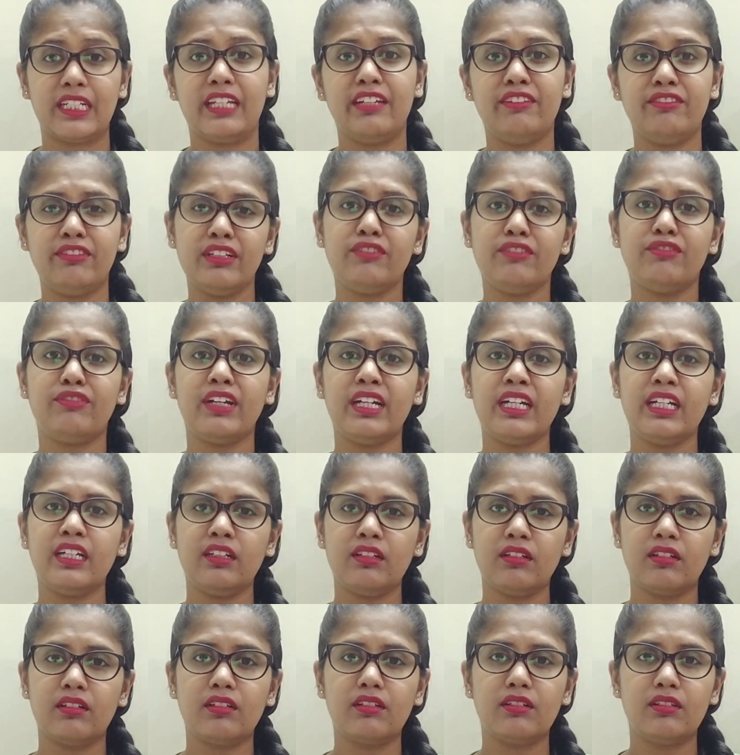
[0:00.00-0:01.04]
Even if
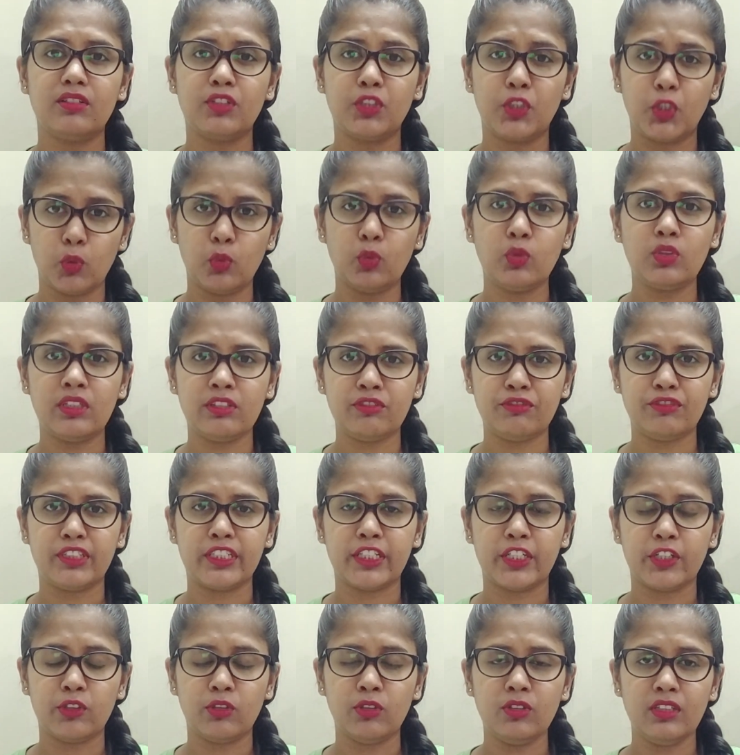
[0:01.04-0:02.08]
I do the
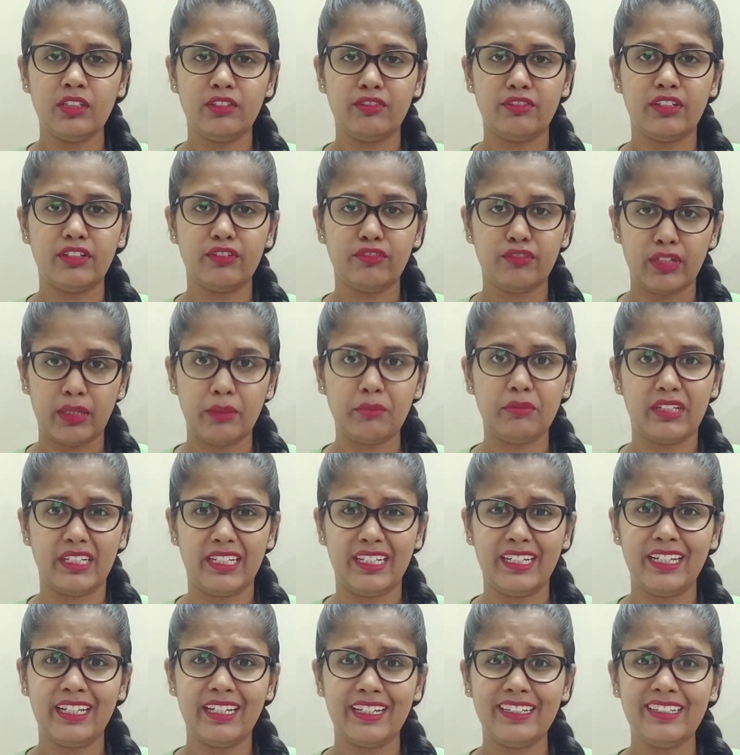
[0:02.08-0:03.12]
video, even if I'm
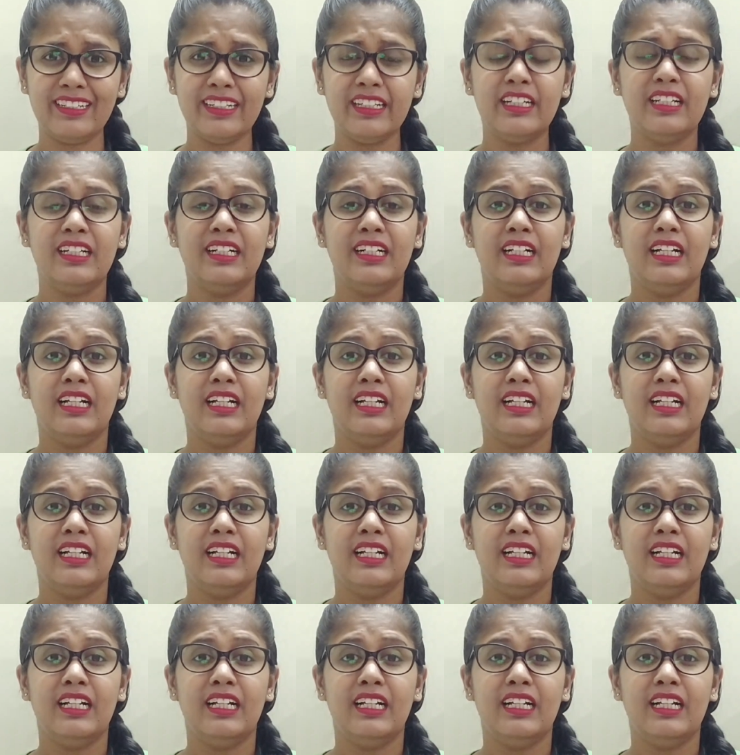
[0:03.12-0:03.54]
reading it,